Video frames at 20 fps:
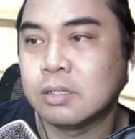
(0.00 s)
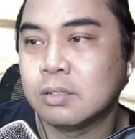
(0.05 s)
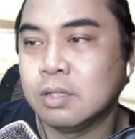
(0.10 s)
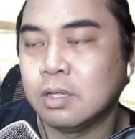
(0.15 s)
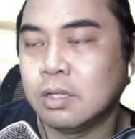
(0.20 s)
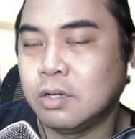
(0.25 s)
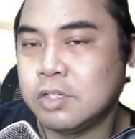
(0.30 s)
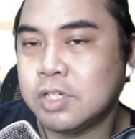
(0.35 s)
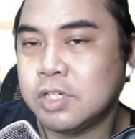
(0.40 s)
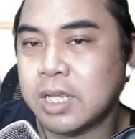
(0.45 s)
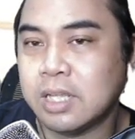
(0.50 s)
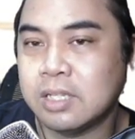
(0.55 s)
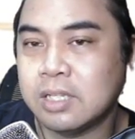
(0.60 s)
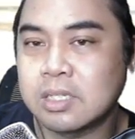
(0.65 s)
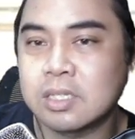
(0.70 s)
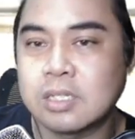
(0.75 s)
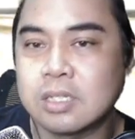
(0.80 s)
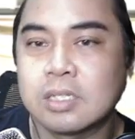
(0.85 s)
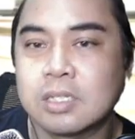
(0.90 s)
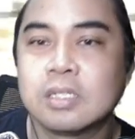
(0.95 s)
Another
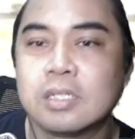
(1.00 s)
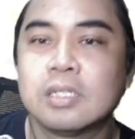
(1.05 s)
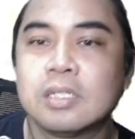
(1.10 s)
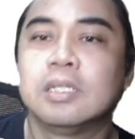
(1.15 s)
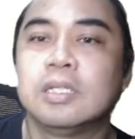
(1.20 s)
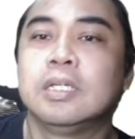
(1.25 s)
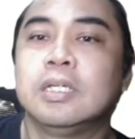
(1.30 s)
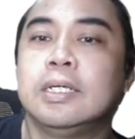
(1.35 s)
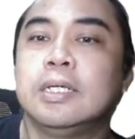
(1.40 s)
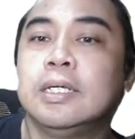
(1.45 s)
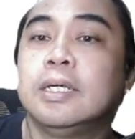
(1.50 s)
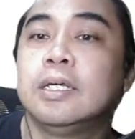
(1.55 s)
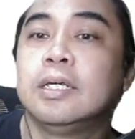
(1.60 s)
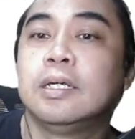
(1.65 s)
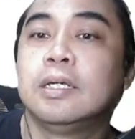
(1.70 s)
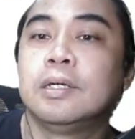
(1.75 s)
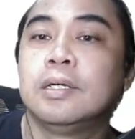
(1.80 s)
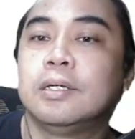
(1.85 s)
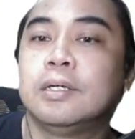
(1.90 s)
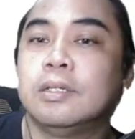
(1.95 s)
chance.
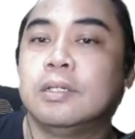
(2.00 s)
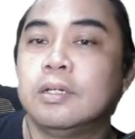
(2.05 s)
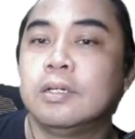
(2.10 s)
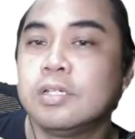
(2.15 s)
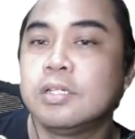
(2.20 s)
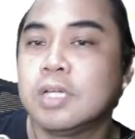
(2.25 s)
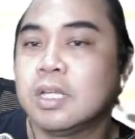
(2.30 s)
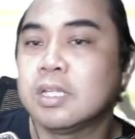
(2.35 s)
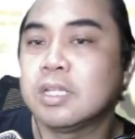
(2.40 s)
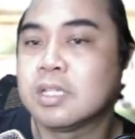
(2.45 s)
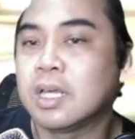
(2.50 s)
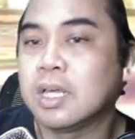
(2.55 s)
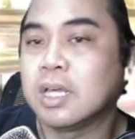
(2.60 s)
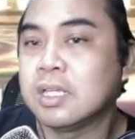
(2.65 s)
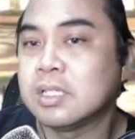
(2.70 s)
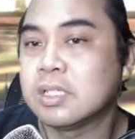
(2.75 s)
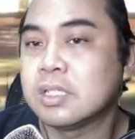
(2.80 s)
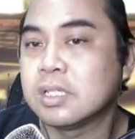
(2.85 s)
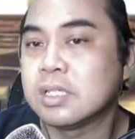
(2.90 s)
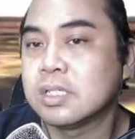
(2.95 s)
Another chance,
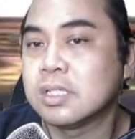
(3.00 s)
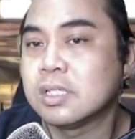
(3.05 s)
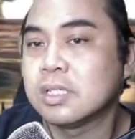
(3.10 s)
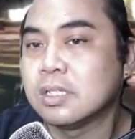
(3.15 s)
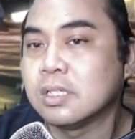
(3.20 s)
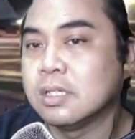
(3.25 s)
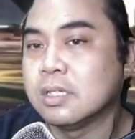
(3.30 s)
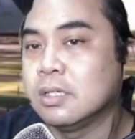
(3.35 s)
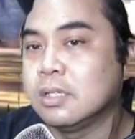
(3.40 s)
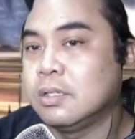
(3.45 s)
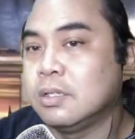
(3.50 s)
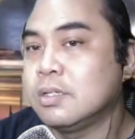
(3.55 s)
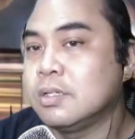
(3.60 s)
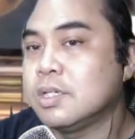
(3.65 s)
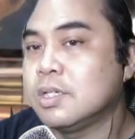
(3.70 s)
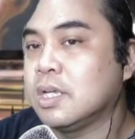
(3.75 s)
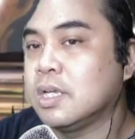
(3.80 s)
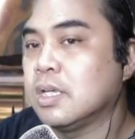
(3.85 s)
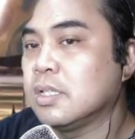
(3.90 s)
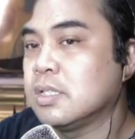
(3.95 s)
guys. Another
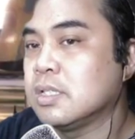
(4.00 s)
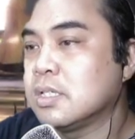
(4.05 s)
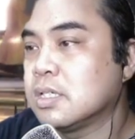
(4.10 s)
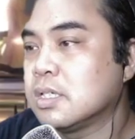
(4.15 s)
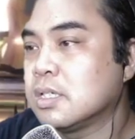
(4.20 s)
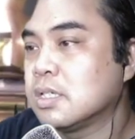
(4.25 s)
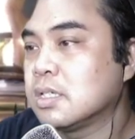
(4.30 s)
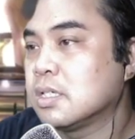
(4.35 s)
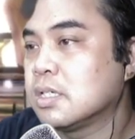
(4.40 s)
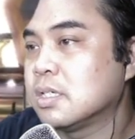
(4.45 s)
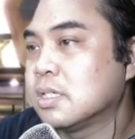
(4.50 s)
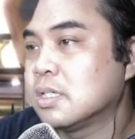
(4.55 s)
chance.